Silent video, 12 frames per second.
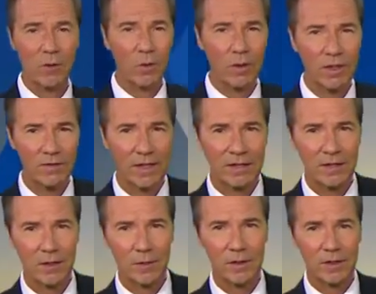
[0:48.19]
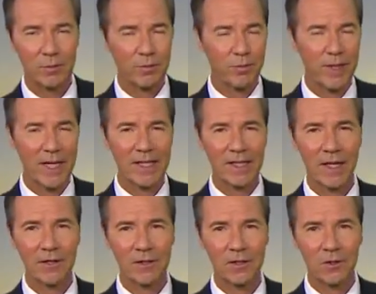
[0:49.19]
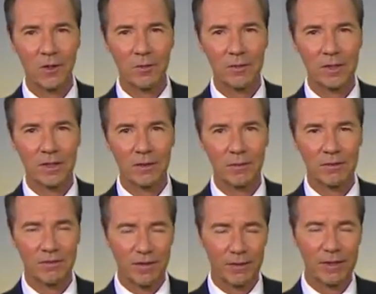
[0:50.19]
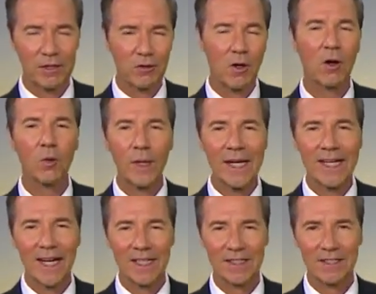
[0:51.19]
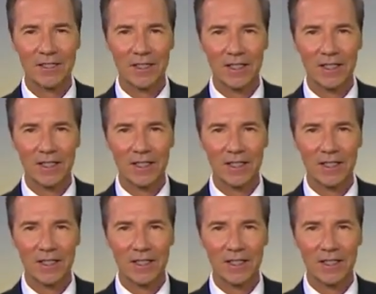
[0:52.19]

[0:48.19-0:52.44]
North of us, there were some big thunderstorms with very strong wind gusts.